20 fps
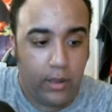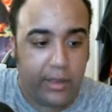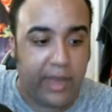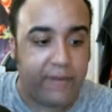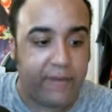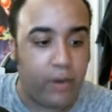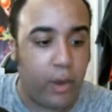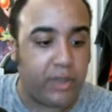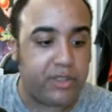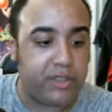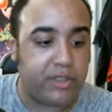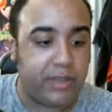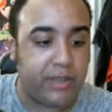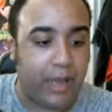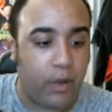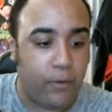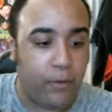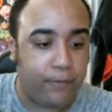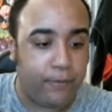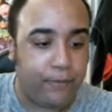Owens is
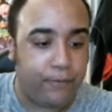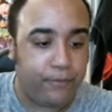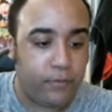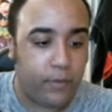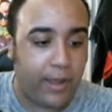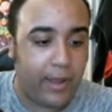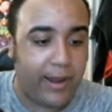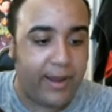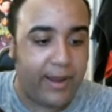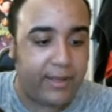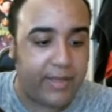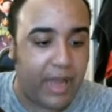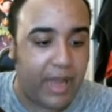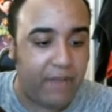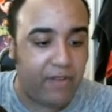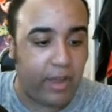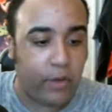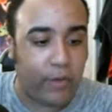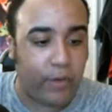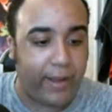out, and he's having
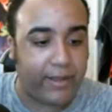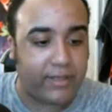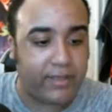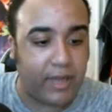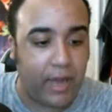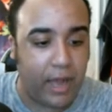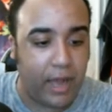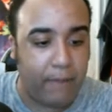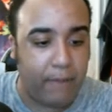a great time,